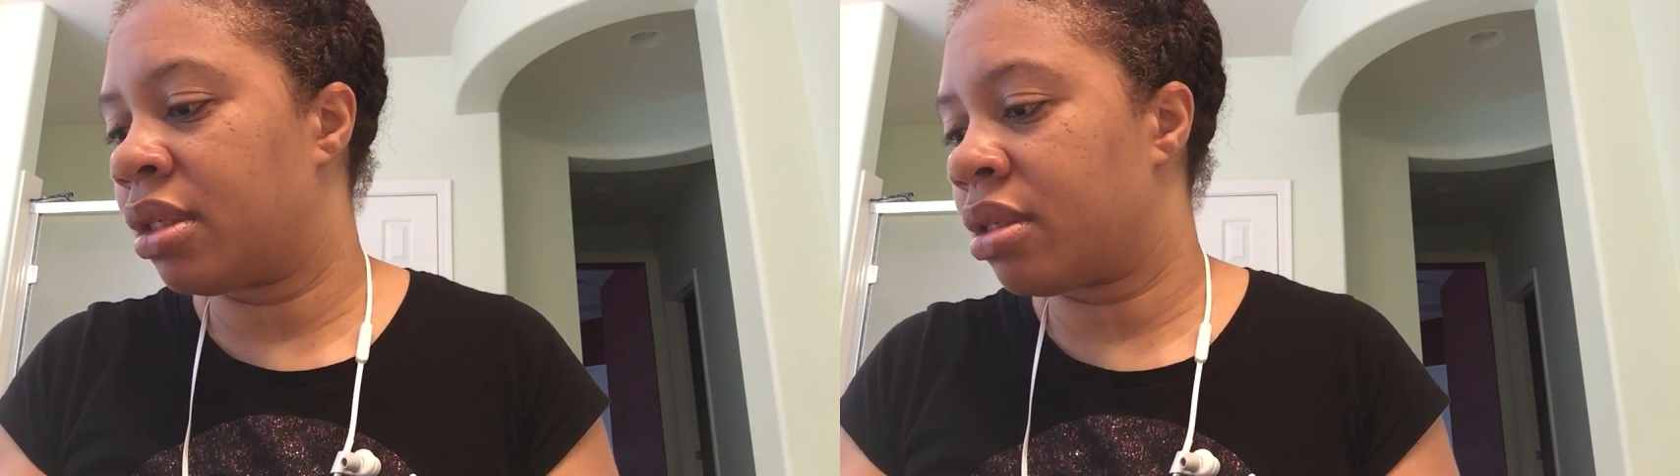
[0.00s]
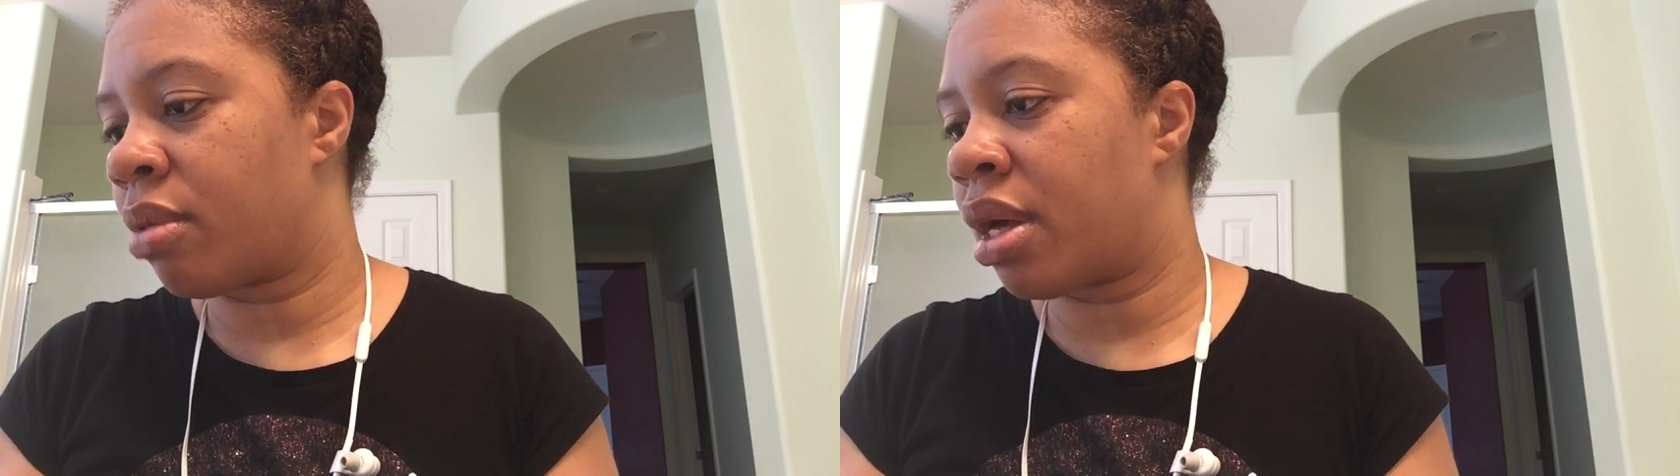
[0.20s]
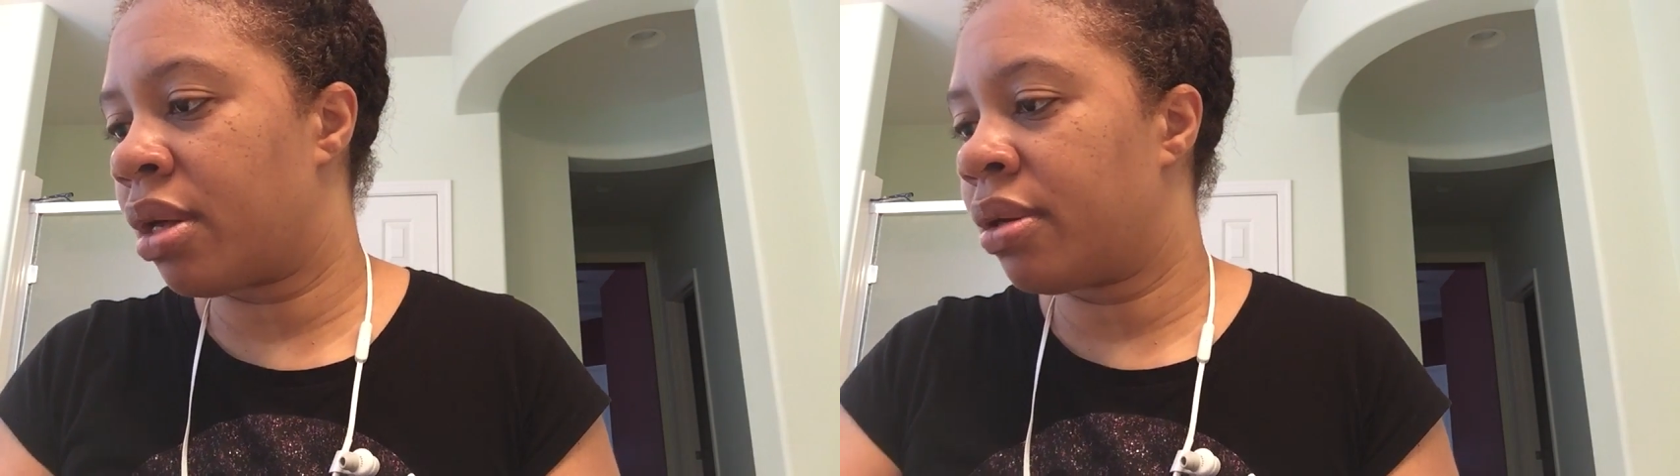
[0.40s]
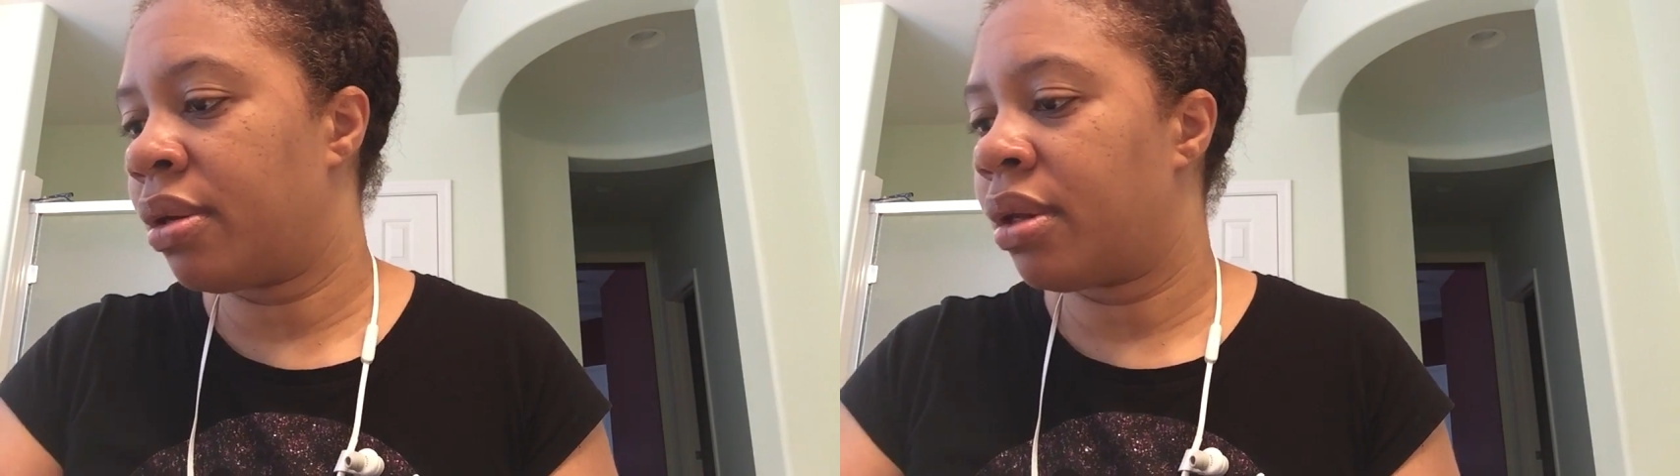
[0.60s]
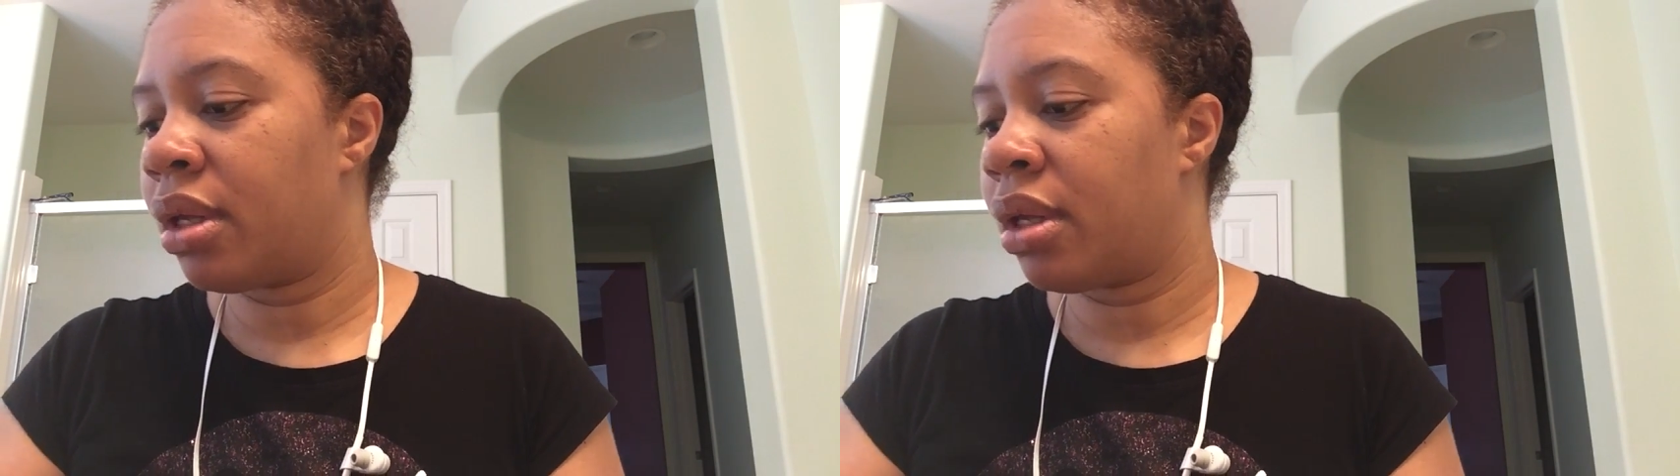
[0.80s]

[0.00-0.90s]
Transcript: as well.